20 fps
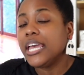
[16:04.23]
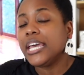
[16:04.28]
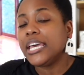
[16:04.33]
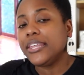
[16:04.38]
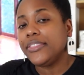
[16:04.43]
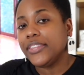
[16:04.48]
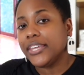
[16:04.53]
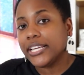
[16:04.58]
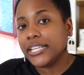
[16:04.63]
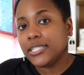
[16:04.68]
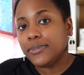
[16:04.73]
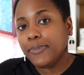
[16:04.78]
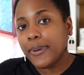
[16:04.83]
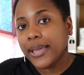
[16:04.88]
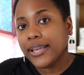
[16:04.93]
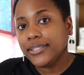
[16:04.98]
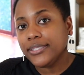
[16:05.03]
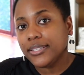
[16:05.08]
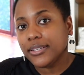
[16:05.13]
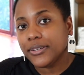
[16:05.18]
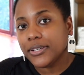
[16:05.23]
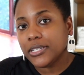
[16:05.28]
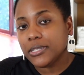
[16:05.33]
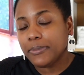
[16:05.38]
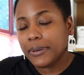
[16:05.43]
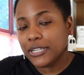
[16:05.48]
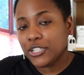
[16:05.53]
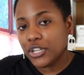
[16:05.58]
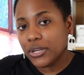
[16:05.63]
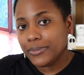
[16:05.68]
in the Expanse series
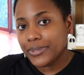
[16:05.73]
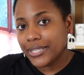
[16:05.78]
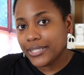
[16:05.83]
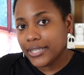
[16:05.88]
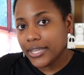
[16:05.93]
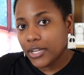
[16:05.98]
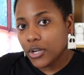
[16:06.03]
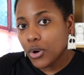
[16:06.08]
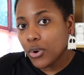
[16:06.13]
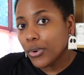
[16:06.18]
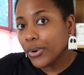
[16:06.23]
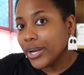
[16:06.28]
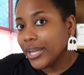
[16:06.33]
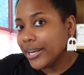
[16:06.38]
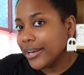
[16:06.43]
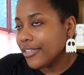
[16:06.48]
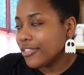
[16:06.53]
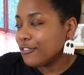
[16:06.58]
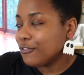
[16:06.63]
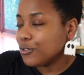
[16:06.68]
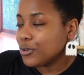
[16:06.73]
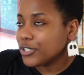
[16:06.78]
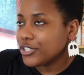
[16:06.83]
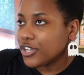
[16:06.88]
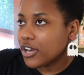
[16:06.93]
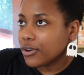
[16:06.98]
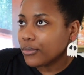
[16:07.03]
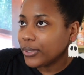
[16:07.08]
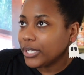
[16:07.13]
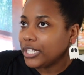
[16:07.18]
by James S.A. Corey, another
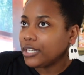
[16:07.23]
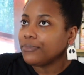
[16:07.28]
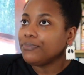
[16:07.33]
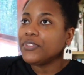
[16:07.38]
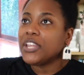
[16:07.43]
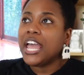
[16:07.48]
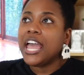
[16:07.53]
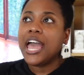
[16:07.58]
4-star read.